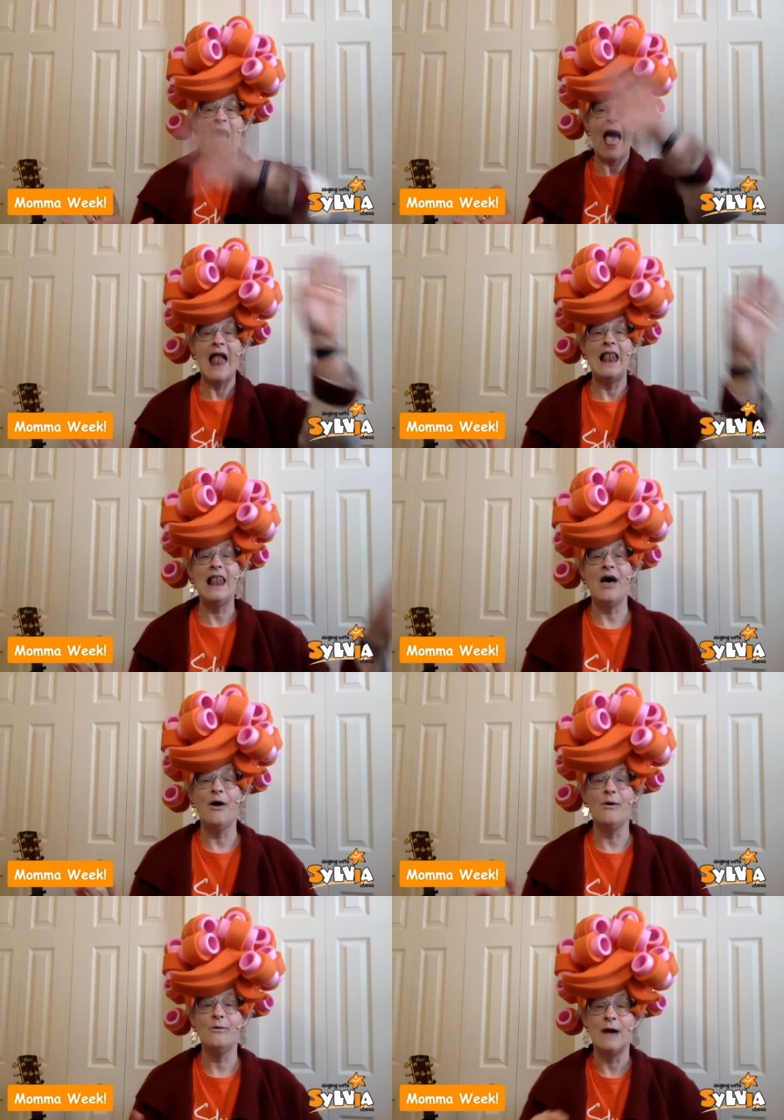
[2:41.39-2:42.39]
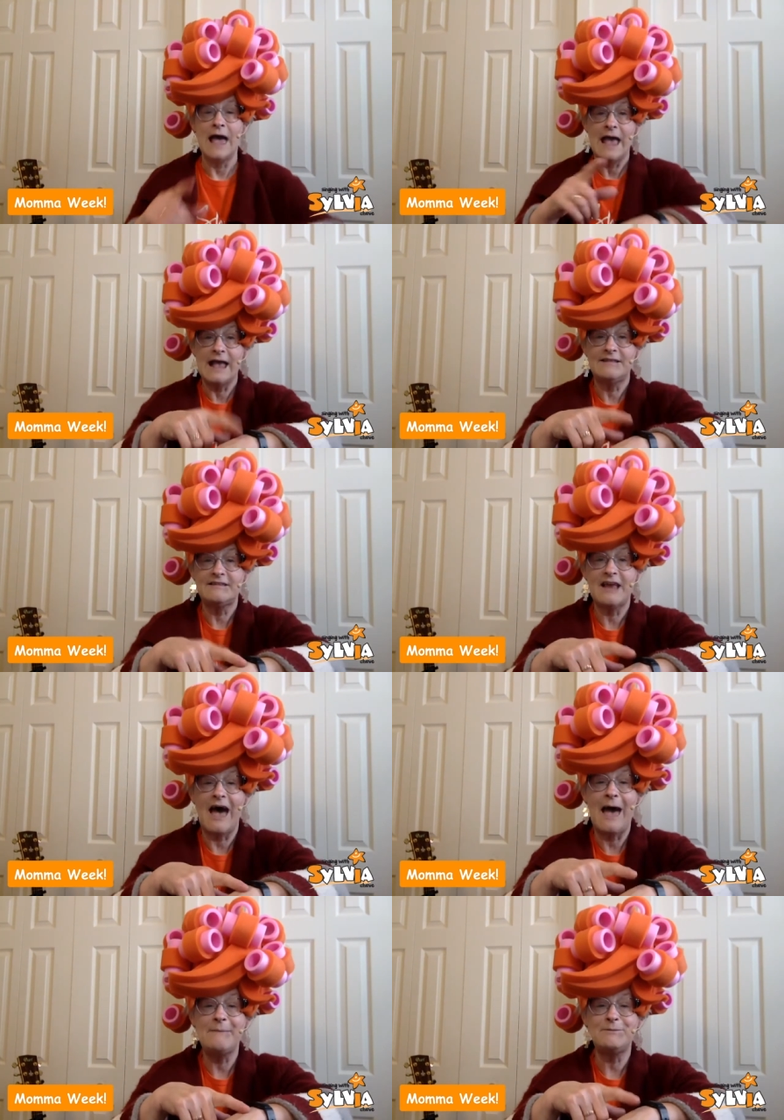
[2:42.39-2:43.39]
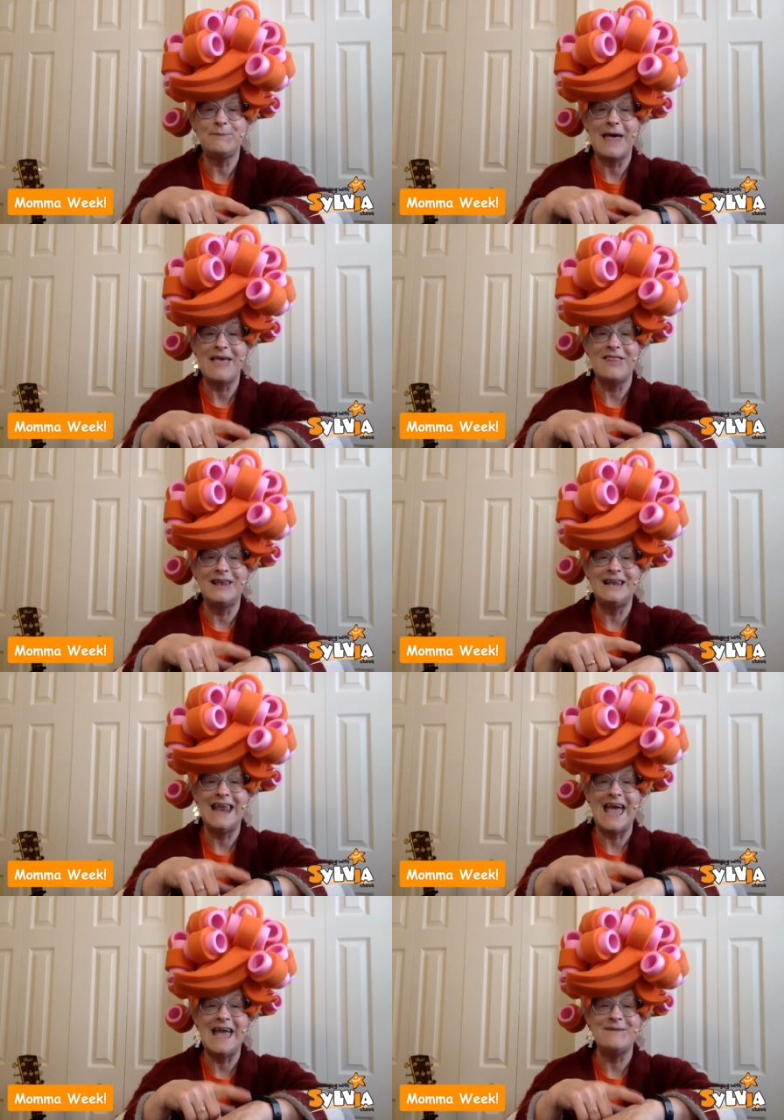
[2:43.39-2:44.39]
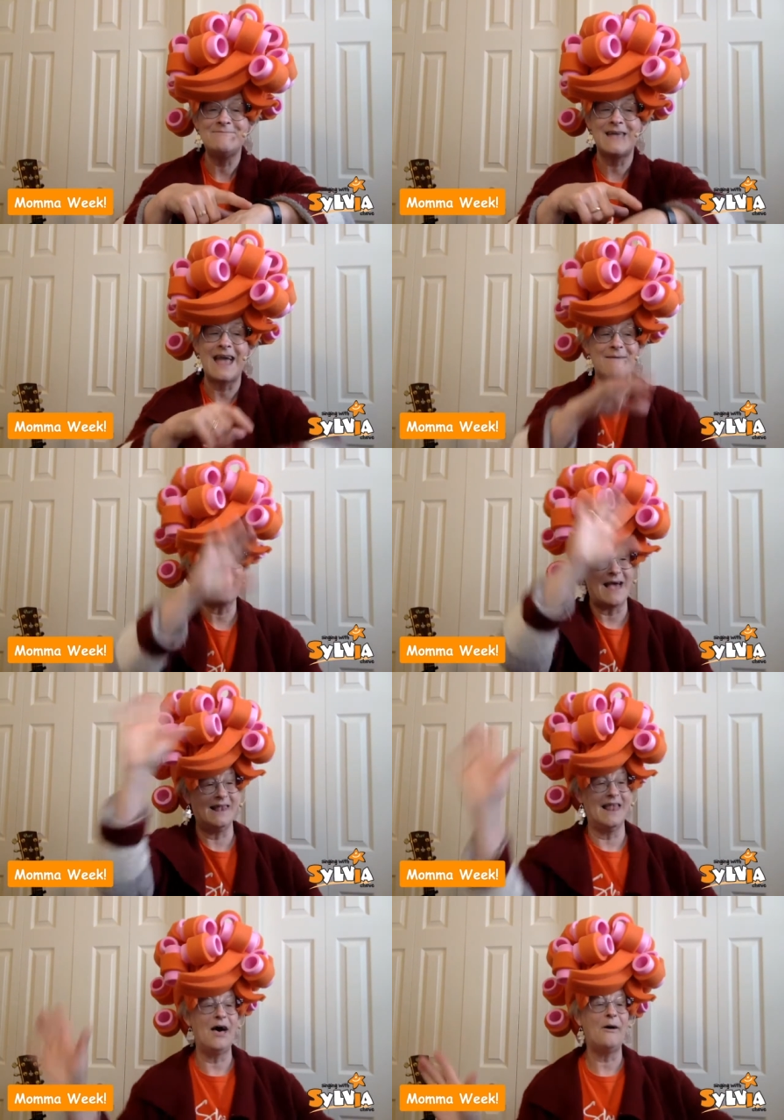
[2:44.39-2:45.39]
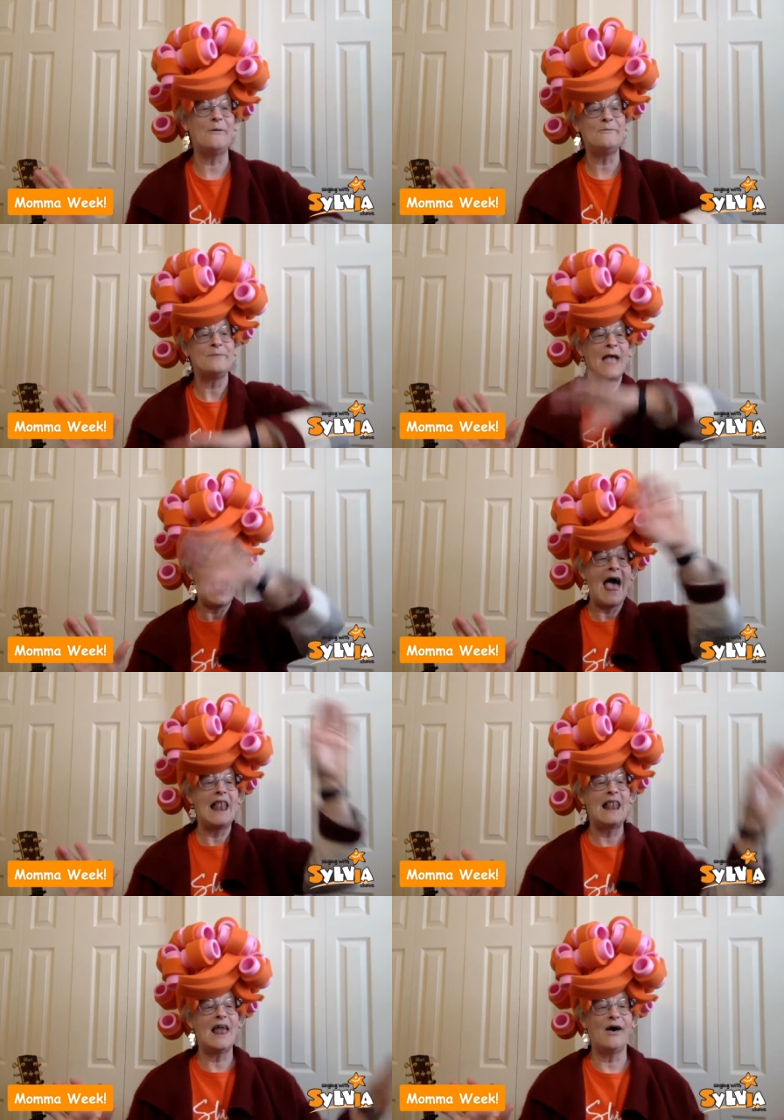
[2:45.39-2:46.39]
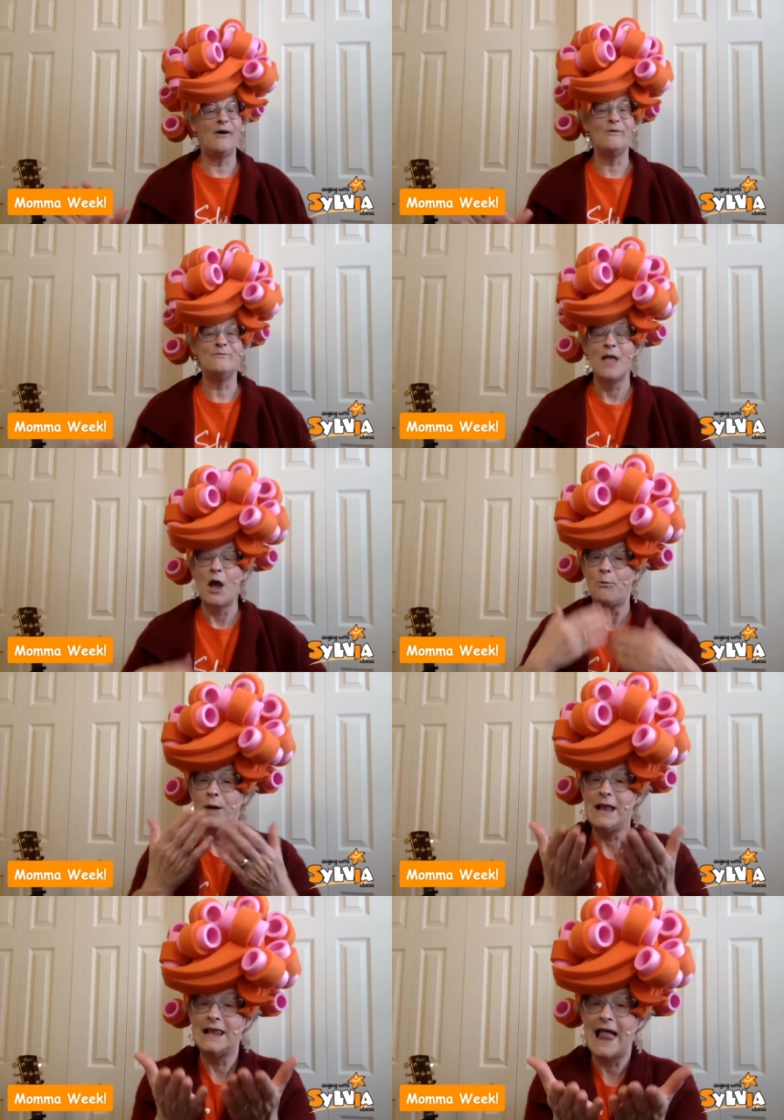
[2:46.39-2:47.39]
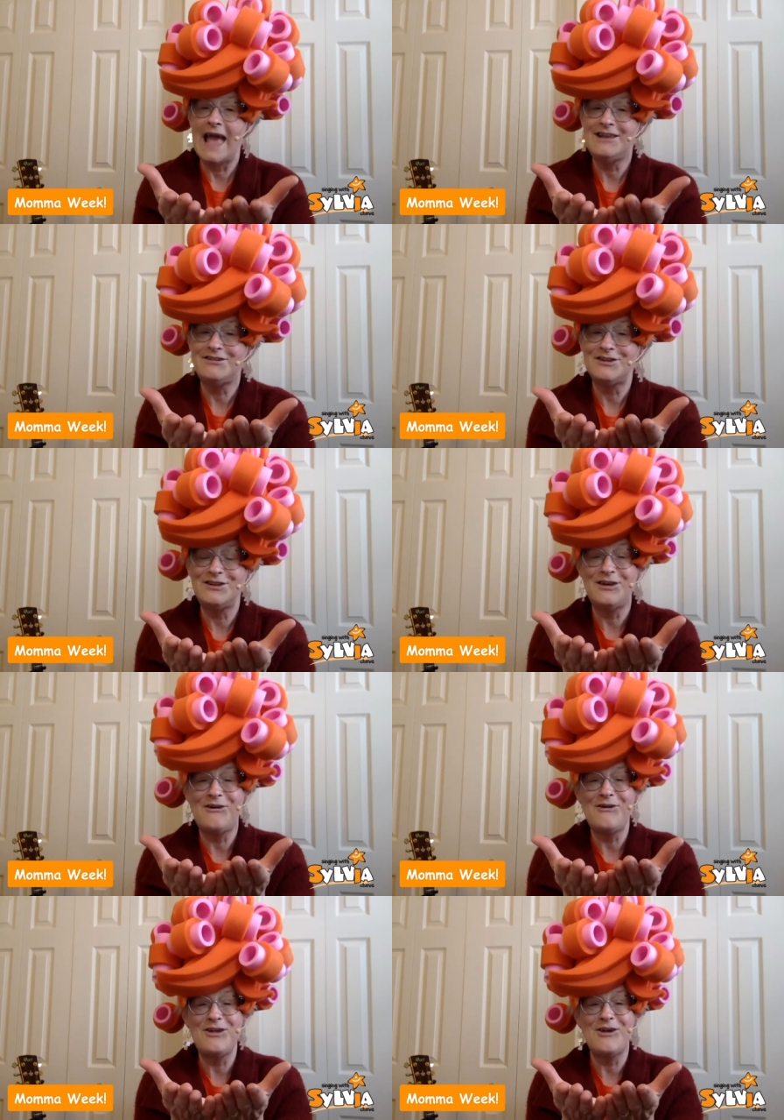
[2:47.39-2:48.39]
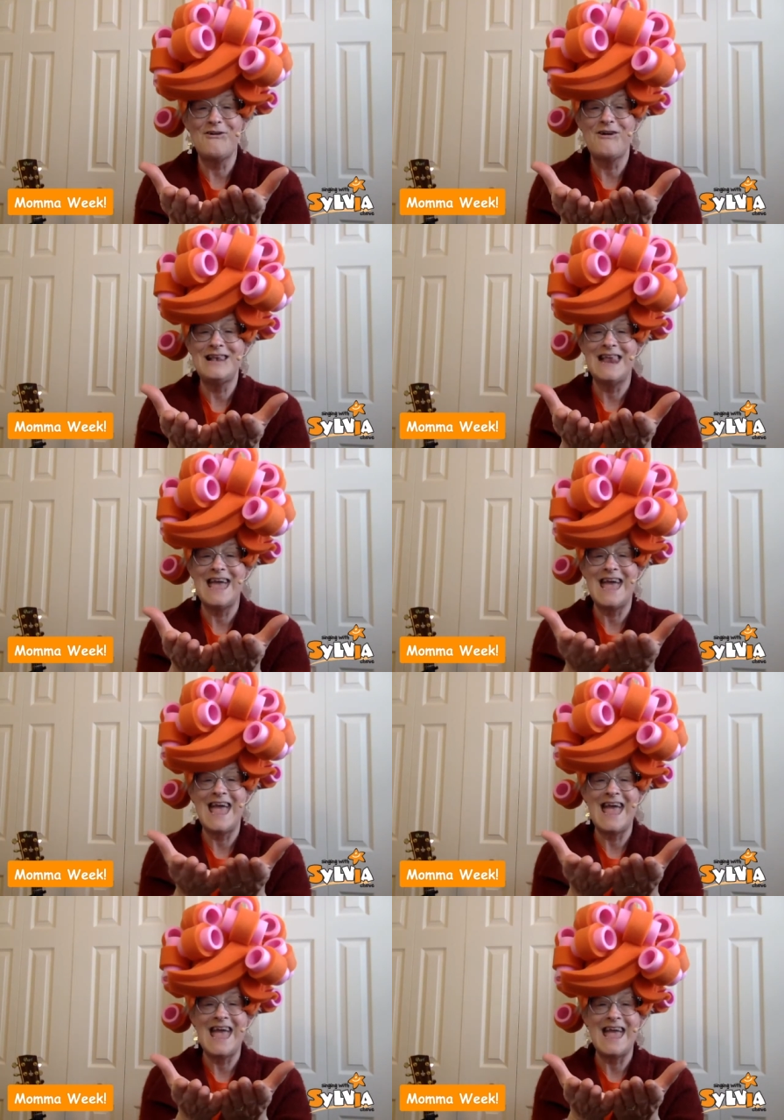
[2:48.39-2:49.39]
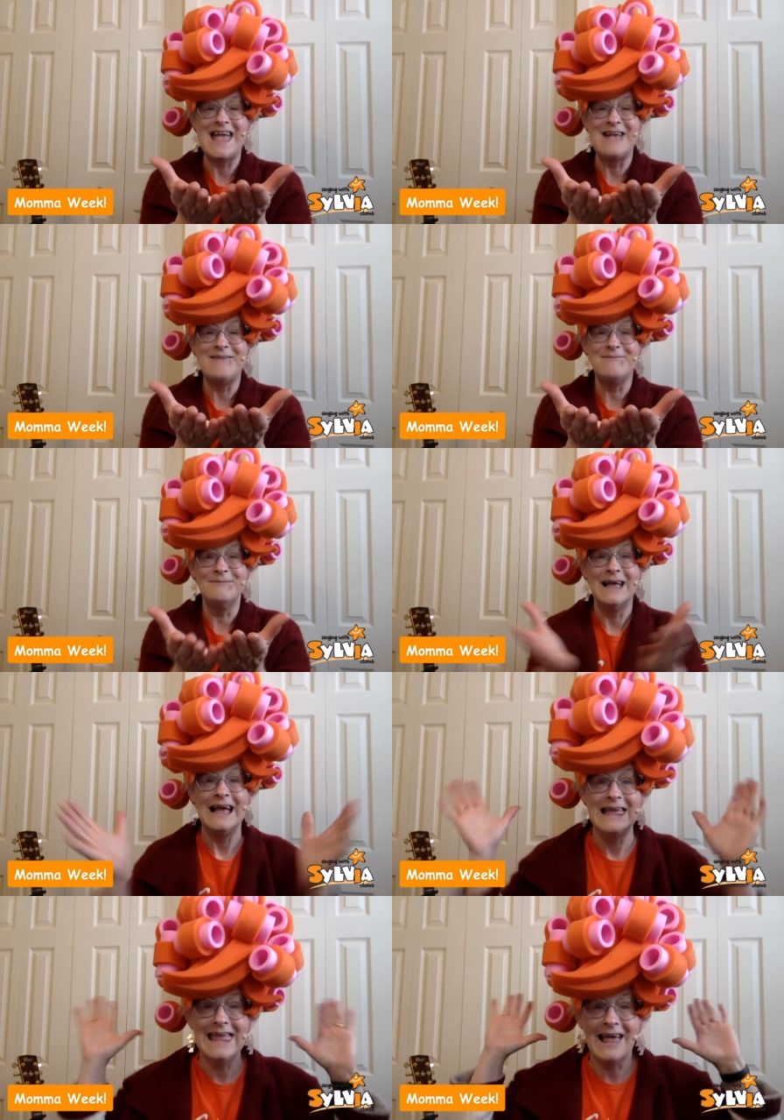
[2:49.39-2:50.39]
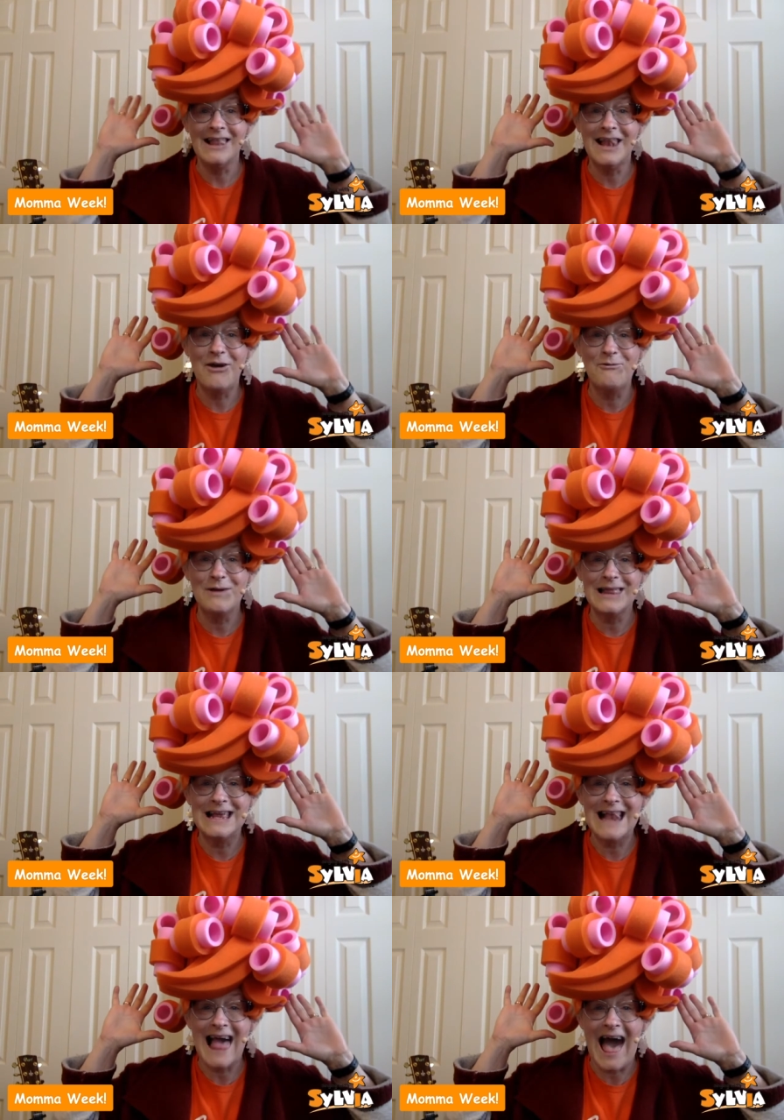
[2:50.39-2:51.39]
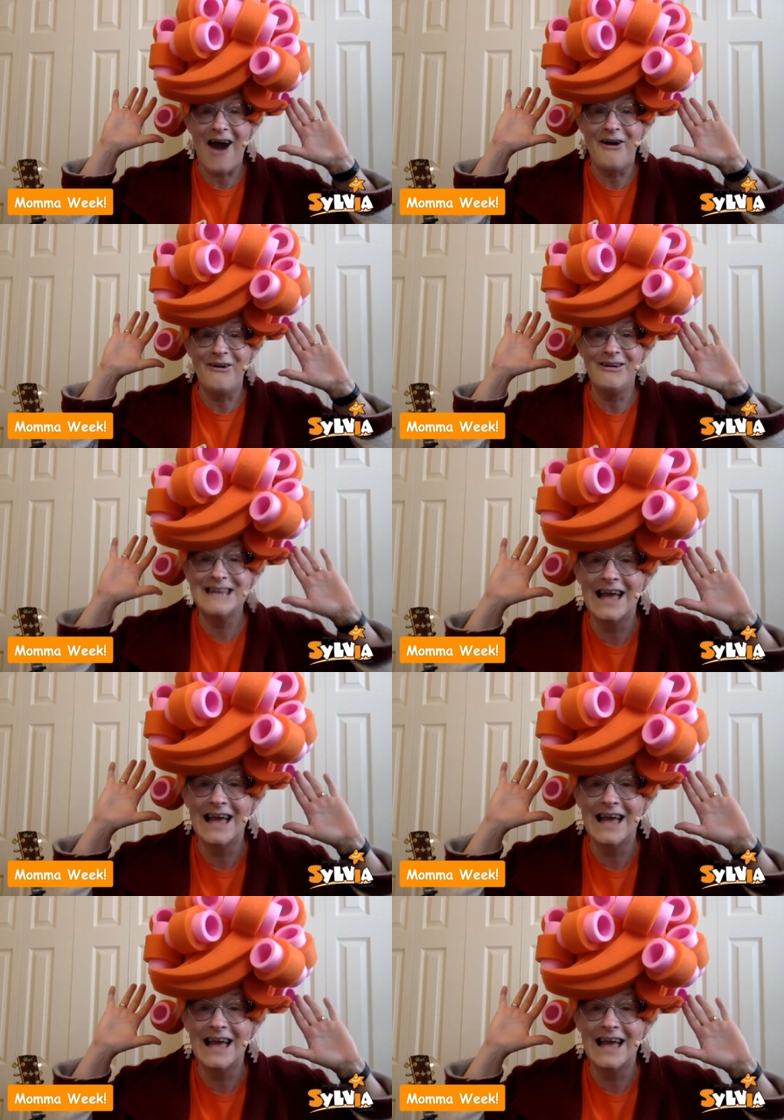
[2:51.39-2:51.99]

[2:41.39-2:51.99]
hello, it's time to play the name game. Hello, hello, we'd like to know your name. Yell it out really loud.